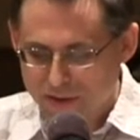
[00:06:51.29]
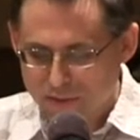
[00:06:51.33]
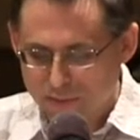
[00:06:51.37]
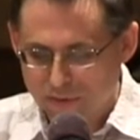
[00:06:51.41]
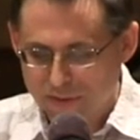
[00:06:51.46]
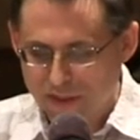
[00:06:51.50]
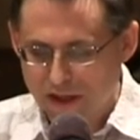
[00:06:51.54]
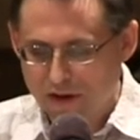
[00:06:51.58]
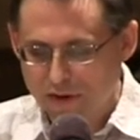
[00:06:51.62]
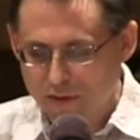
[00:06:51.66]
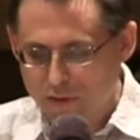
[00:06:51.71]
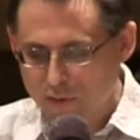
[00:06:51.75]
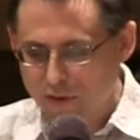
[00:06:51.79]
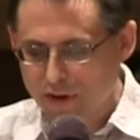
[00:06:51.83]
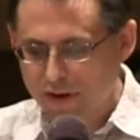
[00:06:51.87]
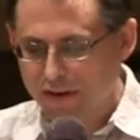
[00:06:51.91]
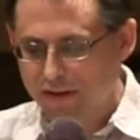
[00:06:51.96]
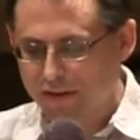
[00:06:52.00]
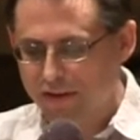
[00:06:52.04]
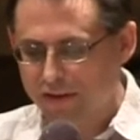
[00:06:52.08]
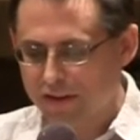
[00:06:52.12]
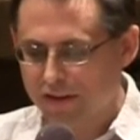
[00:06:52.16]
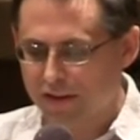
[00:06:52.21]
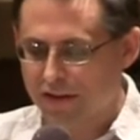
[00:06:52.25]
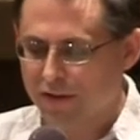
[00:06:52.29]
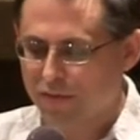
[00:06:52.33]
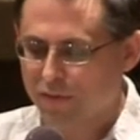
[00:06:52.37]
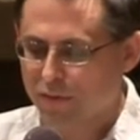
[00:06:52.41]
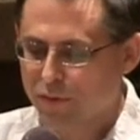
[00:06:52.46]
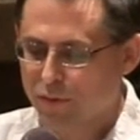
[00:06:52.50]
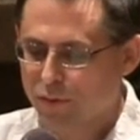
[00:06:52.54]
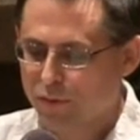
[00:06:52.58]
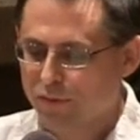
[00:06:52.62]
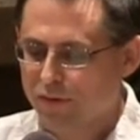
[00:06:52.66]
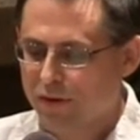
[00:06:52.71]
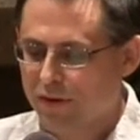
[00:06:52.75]
Without going into the
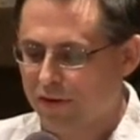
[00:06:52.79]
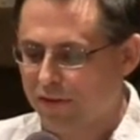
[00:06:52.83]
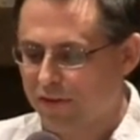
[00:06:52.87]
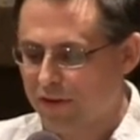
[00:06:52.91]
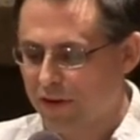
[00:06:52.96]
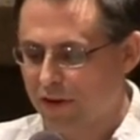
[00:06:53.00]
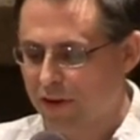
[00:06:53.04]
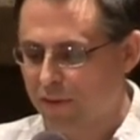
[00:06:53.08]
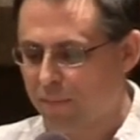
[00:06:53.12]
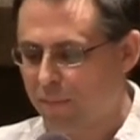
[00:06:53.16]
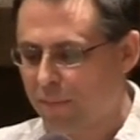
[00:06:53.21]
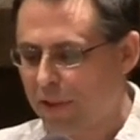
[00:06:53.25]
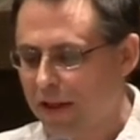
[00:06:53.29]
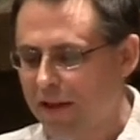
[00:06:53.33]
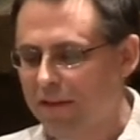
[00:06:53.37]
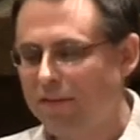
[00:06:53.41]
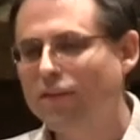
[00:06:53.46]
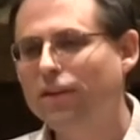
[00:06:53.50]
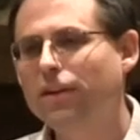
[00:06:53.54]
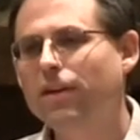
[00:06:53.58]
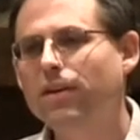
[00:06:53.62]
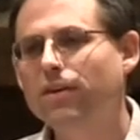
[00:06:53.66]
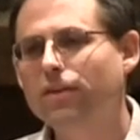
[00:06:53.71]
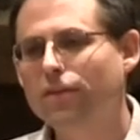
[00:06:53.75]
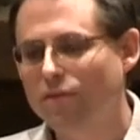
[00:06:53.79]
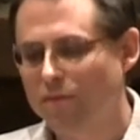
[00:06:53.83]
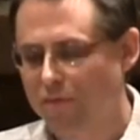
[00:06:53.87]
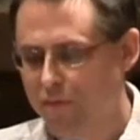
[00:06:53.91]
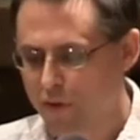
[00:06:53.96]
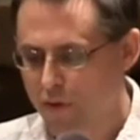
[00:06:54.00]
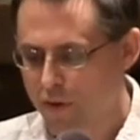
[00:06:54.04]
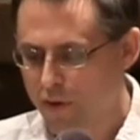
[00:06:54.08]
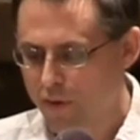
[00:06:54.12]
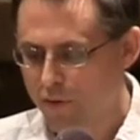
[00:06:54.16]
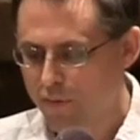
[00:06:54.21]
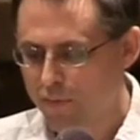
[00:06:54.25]
difficulties and complexities
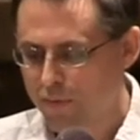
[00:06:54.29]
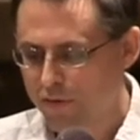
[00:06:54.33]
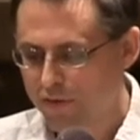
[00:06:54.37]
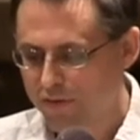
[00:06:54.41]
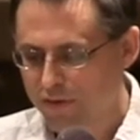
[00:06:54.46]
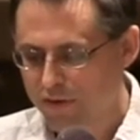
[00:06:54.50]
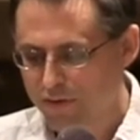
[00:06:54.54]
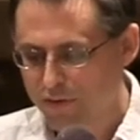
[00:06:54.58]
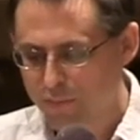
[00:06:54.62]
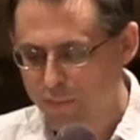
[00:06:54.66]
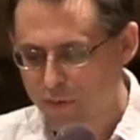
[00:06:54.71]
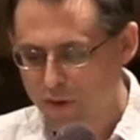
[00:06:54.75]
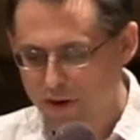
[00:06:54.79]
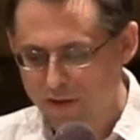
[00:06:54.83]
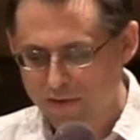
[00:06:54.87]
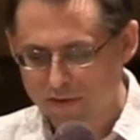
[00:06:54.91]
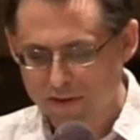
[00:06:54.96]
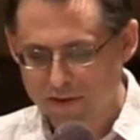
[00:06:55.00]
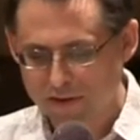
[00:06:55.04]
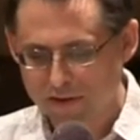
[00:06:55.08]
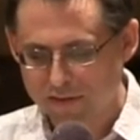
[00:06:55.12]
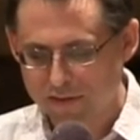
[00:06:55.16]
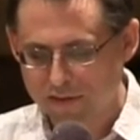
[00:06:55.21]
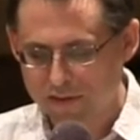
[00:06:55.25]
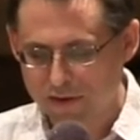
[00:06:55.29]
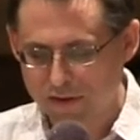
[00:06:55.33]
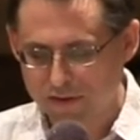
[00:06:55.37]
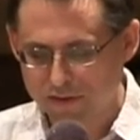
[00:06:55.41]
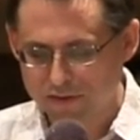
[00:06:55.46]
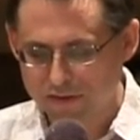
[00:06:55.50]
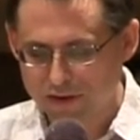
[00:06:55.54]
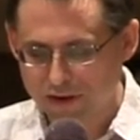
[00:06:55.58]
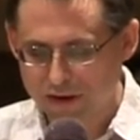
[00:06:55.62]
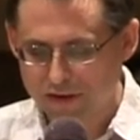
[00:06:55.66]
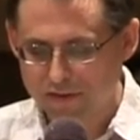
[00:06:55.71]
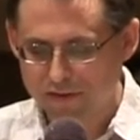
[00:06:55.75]
involved with such a process, there are
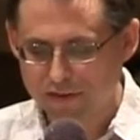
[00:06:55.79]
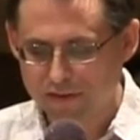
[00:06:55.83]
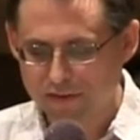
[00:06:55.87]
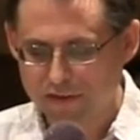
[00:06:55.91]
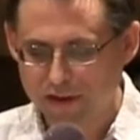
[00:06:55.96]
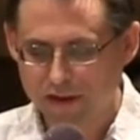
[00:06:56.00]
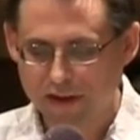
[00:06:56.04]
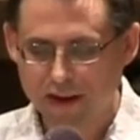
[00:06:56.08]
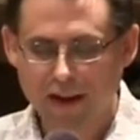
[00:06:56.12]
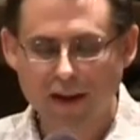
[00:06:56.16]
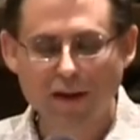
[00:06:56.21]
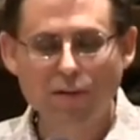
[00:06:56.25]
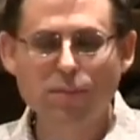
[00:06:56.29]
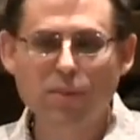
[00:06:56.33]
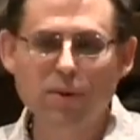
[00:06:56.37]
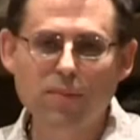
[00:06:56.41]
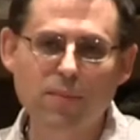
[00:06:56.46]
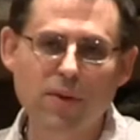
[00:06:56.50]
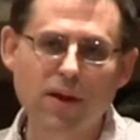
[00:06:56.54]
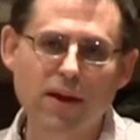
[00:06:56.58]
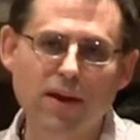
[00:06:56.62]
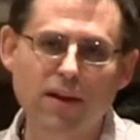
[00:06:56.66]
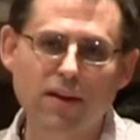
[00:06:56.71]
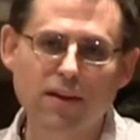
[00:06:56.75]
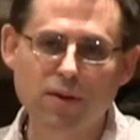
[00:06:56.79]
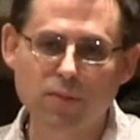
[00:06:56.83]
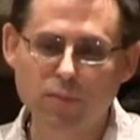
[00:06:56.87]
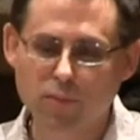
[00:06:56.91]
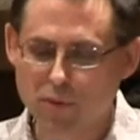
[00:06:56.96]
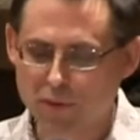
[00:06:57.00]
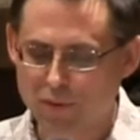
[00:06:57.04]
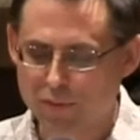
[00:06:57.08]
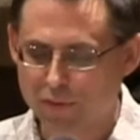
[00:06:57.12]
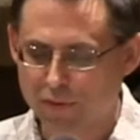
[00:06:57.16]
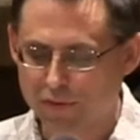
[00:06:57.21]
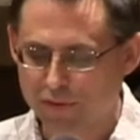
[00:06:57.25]
changes that can be made that
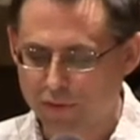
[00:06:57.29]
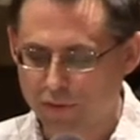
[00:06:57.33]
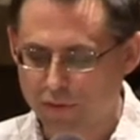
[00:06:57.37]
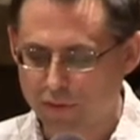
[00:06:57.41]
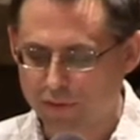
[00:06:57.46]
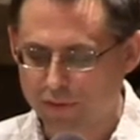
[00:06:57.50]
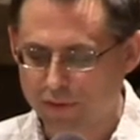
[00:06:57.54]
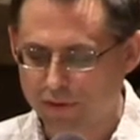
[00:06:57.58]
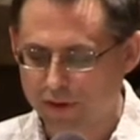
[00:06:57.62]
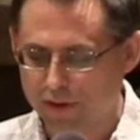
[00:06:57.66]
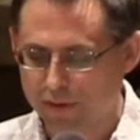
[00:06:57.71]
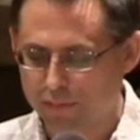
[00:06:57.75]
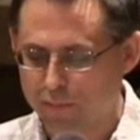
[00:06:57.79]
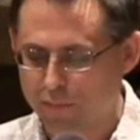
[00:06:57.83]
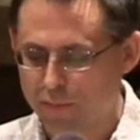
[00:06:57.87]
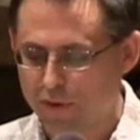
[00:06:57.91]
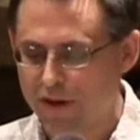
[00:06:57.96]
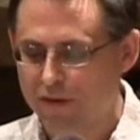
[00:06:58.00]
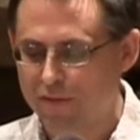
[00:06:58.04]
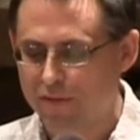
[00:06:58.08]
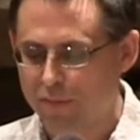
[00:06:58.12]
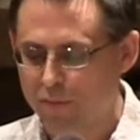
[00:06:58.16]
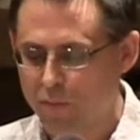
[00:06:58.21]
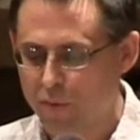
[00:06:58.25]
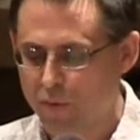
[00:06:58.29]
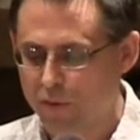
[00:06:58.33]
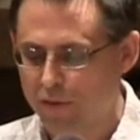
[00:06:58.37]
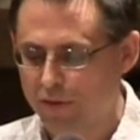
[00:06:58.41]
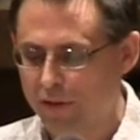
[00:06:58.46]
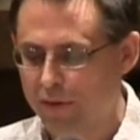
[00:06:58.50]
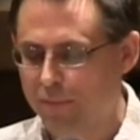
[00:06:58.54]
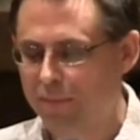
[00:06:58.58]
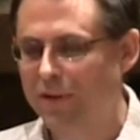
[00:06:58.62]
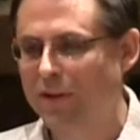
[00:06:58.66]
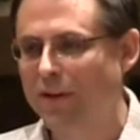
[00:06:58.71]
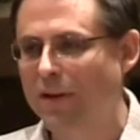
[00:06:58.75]
would result in even more
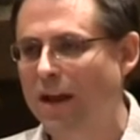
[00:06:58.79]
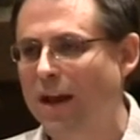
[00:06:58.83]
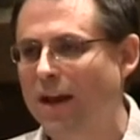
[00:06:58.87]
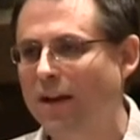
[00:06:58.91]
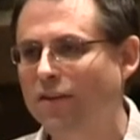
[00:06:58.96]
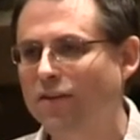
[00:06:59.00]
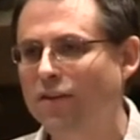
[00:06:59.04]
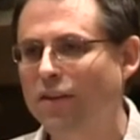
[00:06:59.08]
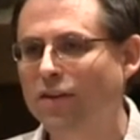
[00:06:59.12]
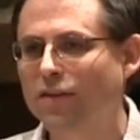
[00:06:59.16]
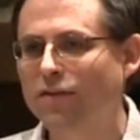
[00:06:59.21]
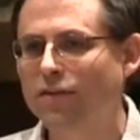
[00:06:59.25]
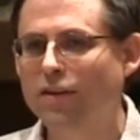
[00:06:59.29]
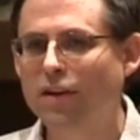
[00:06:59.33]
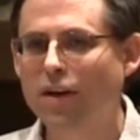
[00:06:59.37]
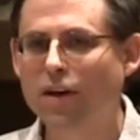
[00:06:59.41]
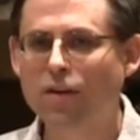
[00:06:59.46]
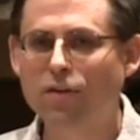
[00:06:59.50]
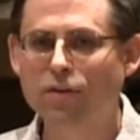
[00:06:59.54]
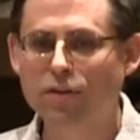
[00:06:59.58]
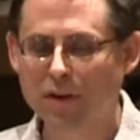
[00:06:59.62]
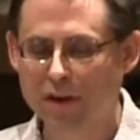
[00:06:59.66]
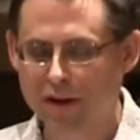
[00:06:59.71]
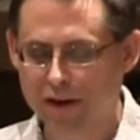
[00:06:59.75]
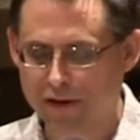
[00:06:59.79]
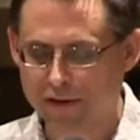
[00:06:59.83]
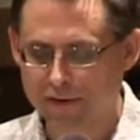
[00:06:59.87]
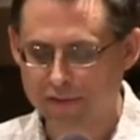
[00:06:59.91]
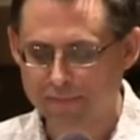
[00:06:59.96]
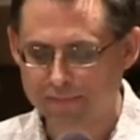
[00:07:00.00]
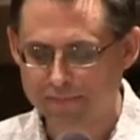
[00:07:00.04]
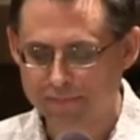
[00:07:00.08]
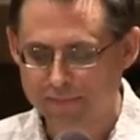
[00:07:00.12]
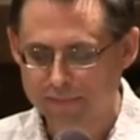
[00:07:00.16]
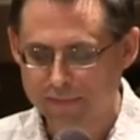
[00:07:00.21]
limited access to health care.